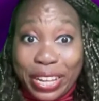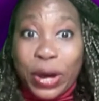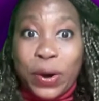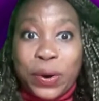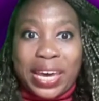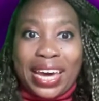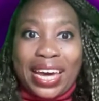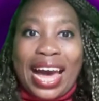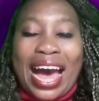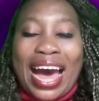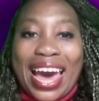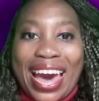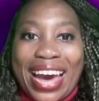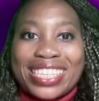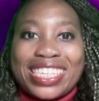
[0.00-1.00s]
Okay,
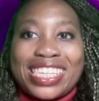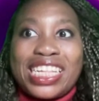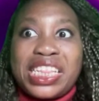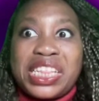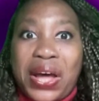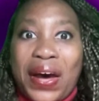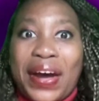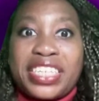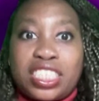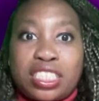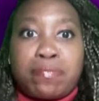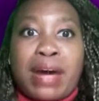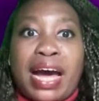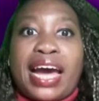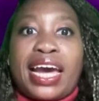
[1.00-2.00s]
I actually
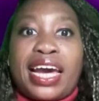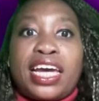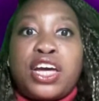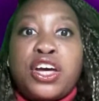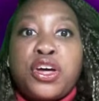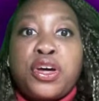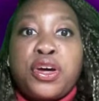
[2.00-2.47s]
launched my